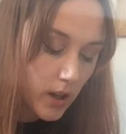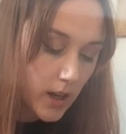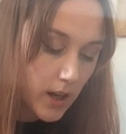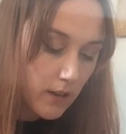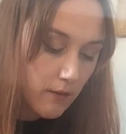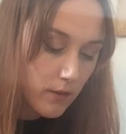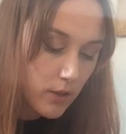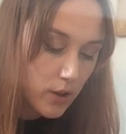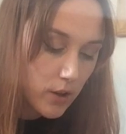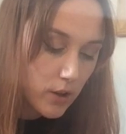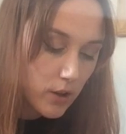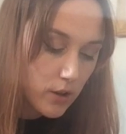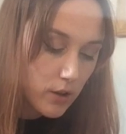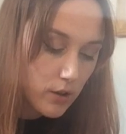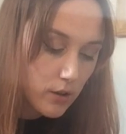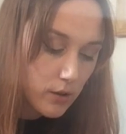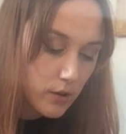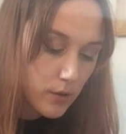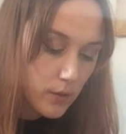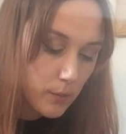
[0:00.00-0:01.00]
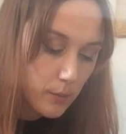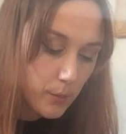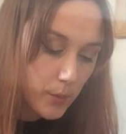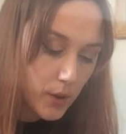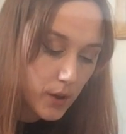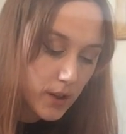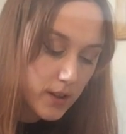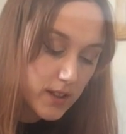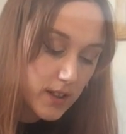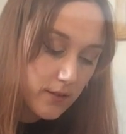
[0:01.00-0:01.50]
If you
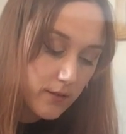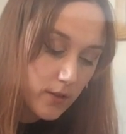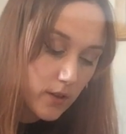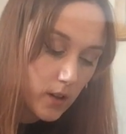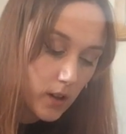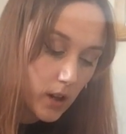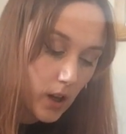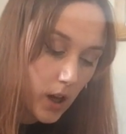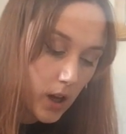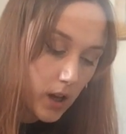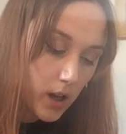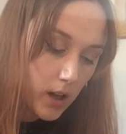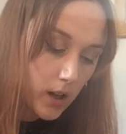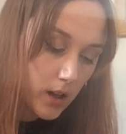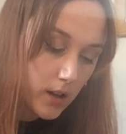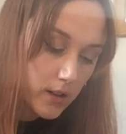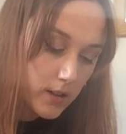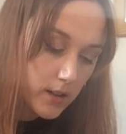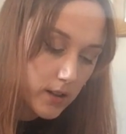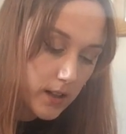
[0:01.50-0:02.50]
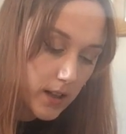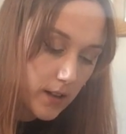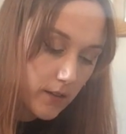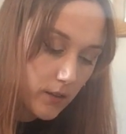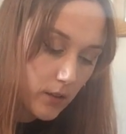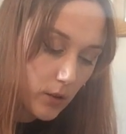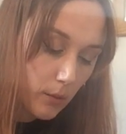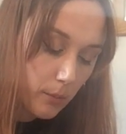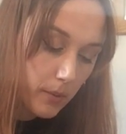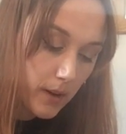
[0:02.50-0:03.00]
put a different colour
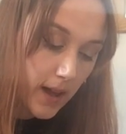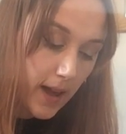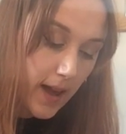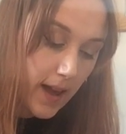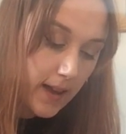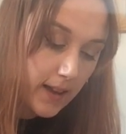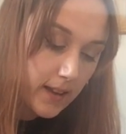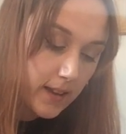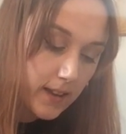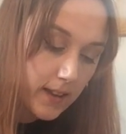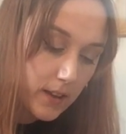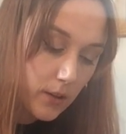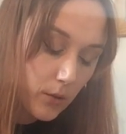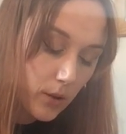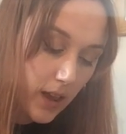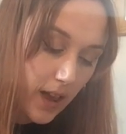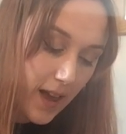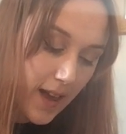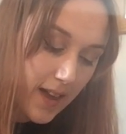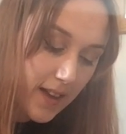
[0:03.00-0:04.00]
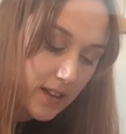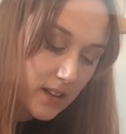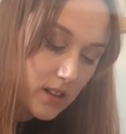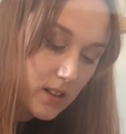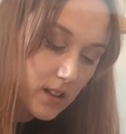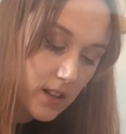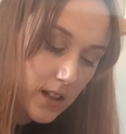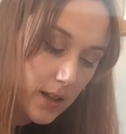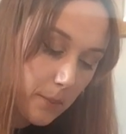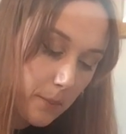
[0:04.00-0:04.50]
underneath your black, it will
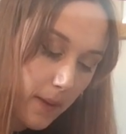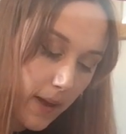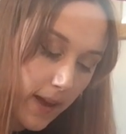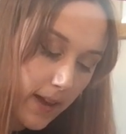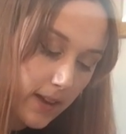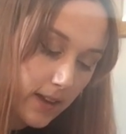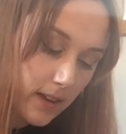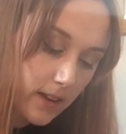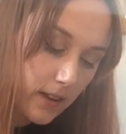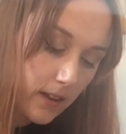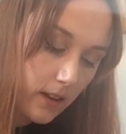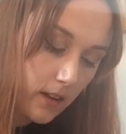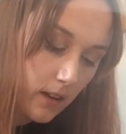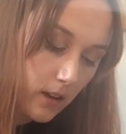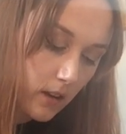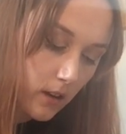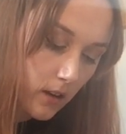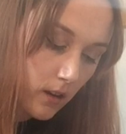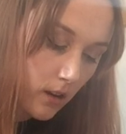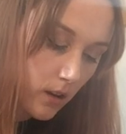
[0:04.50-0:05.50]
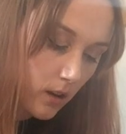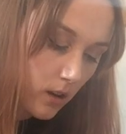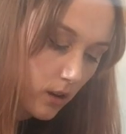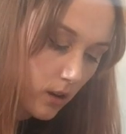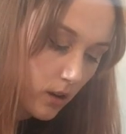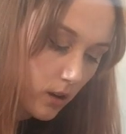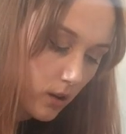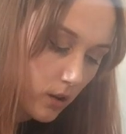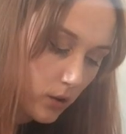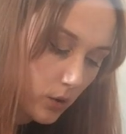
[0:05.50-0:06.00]
actually make
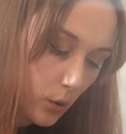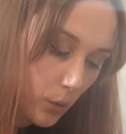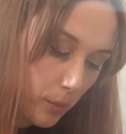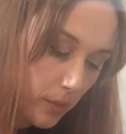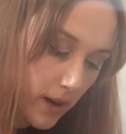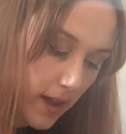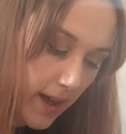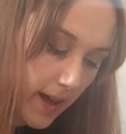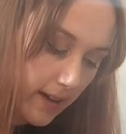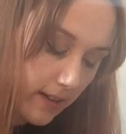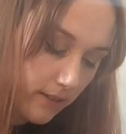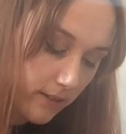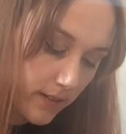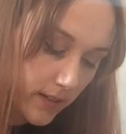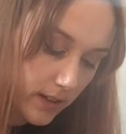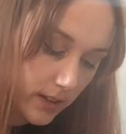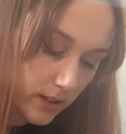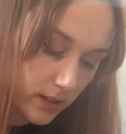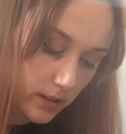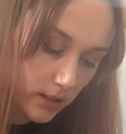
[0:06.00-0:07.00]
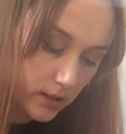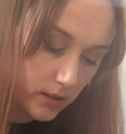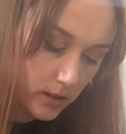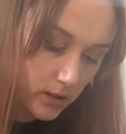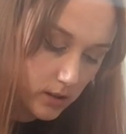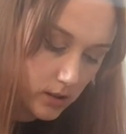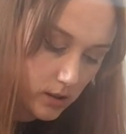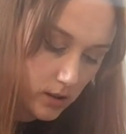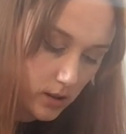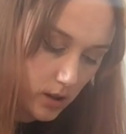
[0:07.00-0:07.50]
your black feel
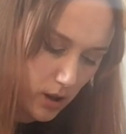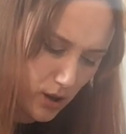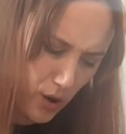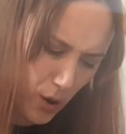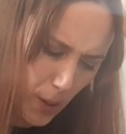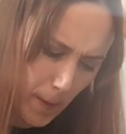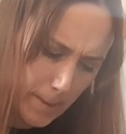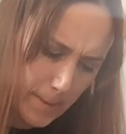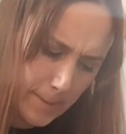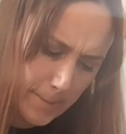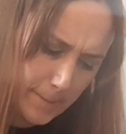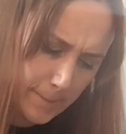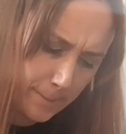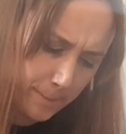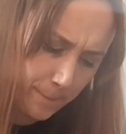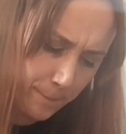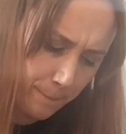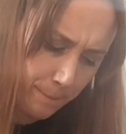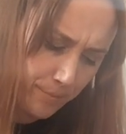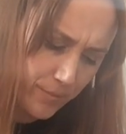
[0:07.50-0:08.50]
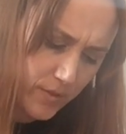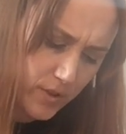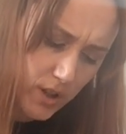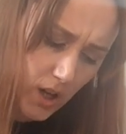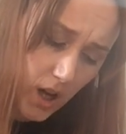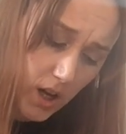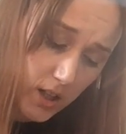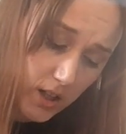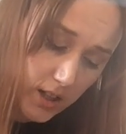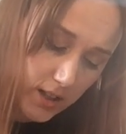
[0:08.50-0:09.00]
a lot
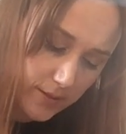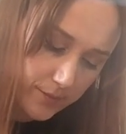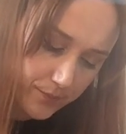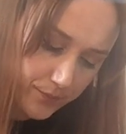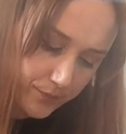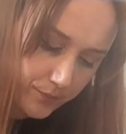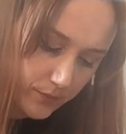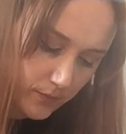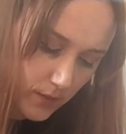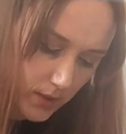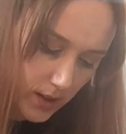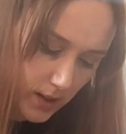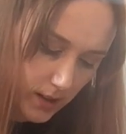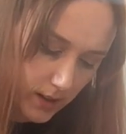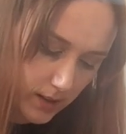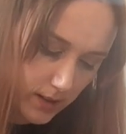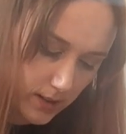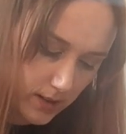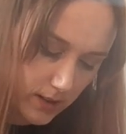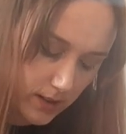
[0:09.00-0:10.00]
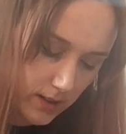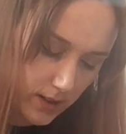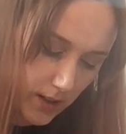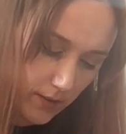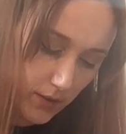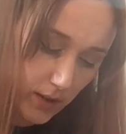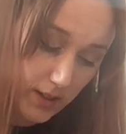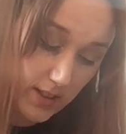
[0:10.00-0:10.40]
darker and give